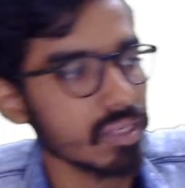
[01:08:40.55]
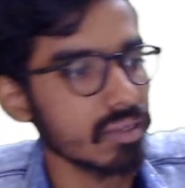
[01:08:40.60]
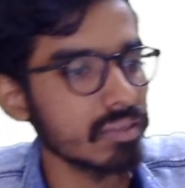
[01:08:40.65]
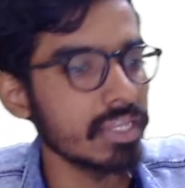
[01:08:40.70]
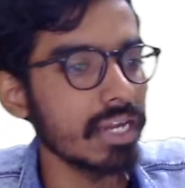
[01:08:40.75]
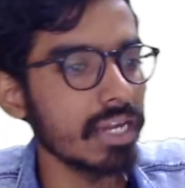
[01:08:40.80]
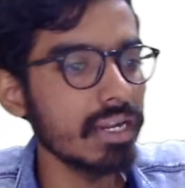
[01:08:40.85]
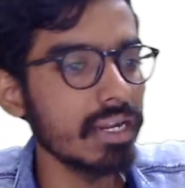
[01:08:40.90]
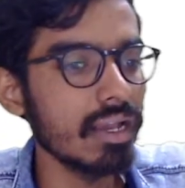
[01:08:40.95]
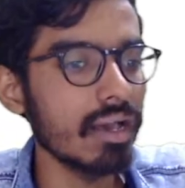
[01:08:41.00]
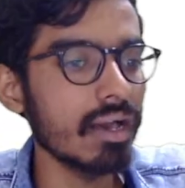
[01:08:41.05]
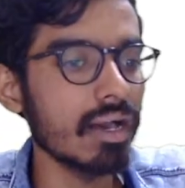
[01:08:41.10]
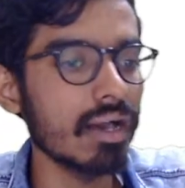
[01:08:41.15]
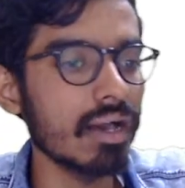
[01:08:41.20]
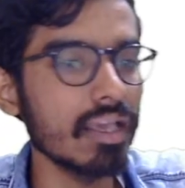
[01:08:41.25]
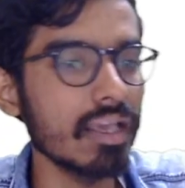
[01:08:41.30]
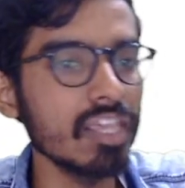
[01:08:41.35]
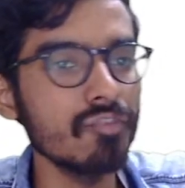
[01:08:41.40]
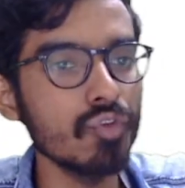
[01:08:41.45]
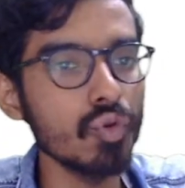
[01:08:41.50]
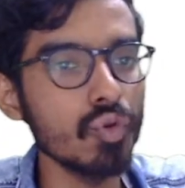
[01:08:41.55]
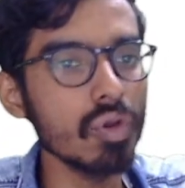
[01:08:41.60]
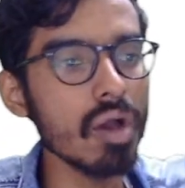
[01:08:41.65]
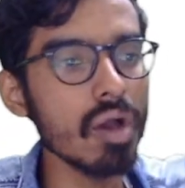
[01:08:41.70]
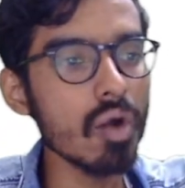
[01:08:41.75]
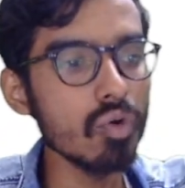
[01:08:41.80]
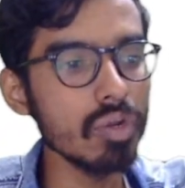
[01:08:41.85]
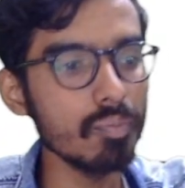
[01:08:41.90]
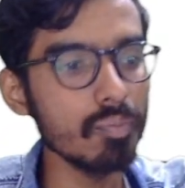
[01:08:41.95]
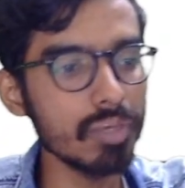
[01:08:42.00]
that if you know
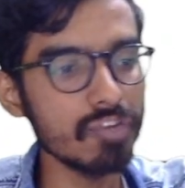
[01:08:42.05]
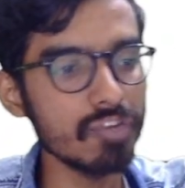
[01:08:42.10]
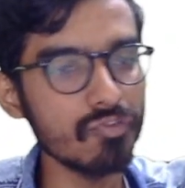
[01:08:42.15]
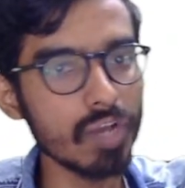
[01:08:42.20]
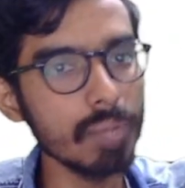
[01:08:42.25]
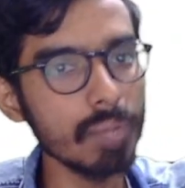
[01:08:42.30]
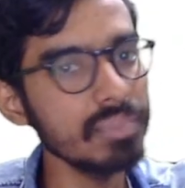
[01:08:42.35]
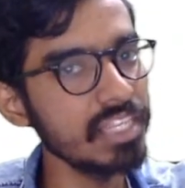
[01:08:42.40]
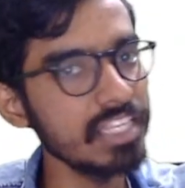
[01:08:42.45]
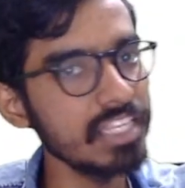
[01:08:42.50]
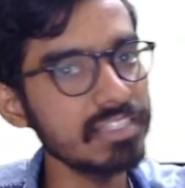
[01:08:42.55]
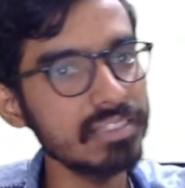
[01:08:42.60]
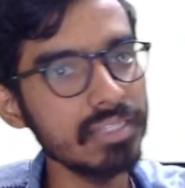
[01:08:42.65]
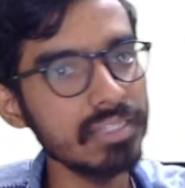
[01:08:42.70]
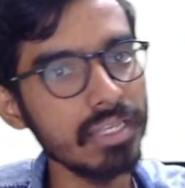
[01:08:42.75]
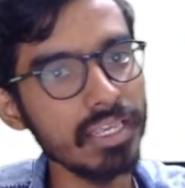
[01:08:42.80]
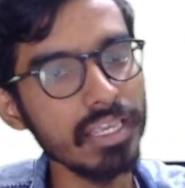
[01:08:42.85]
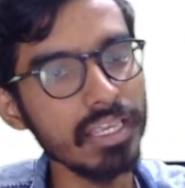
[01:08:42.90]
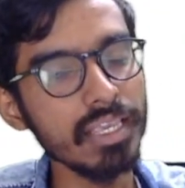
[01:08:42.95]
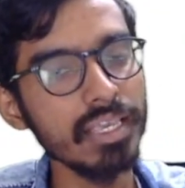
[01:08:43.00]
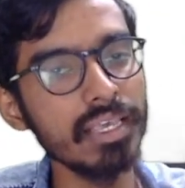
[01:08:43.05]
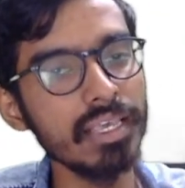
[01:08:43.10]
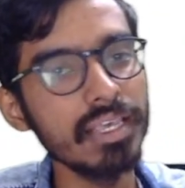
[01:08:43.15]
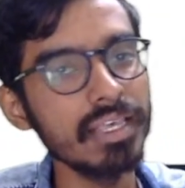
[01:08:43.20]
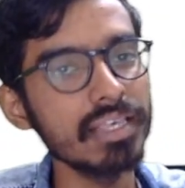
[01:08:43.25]
how to perform these three,